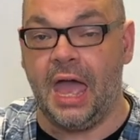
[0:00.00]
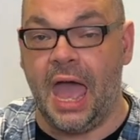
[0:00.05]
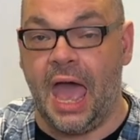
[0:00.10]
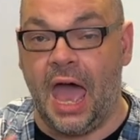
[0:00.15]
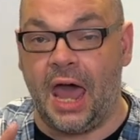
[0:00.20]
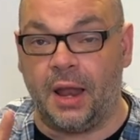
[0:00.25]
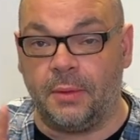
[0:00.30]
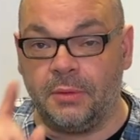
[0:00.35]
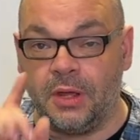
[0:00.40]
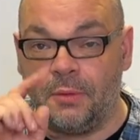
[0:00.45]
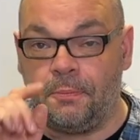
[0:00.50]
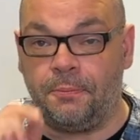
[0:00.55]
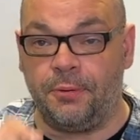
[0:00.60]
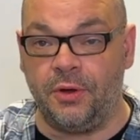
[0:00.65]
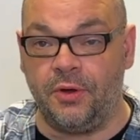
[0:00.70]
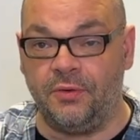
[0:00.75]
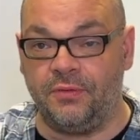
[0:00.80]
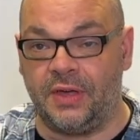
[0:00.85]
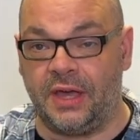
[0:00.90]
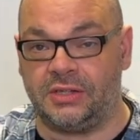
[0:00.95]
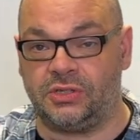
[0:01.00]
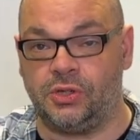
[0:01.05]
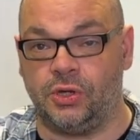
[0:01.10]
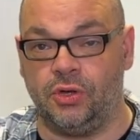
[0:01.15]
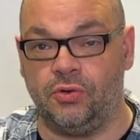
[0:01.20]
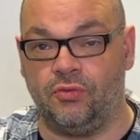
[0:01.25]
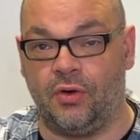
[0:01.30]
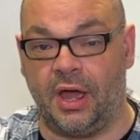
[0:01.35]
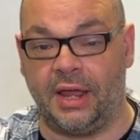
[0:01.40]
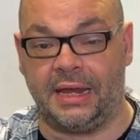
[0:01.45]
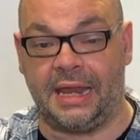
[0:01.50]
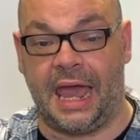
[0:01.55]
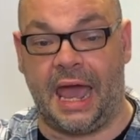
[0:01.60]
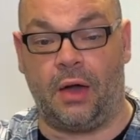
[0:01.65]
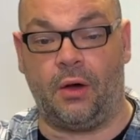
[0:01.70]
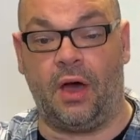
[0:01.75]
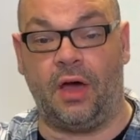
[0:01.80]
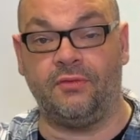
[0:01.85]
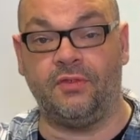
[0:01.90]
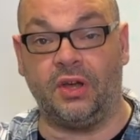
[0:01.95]
And I'm going to prove that to you right
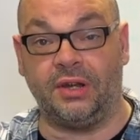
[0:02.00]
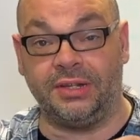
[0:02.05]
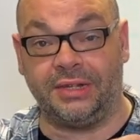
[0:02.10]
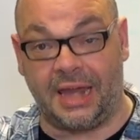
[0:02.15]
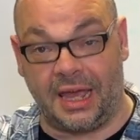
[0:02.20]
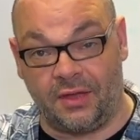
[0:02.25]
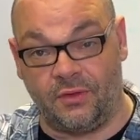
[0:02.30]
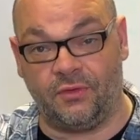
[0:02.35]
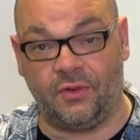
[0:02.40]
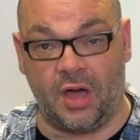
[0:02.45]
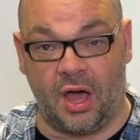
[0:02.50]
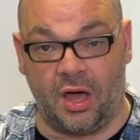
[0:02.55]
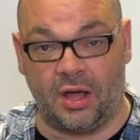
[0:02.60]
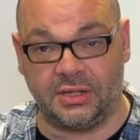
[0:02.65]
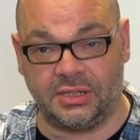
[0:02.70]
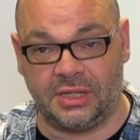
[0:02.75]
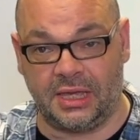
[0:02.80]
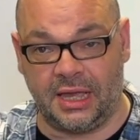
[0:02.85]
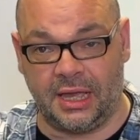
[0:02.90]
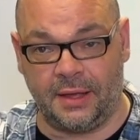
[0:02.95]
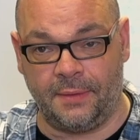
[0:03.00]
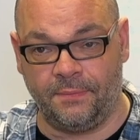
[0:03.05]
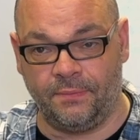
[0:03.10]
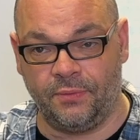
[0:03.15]
now. I've got a deck of cards here.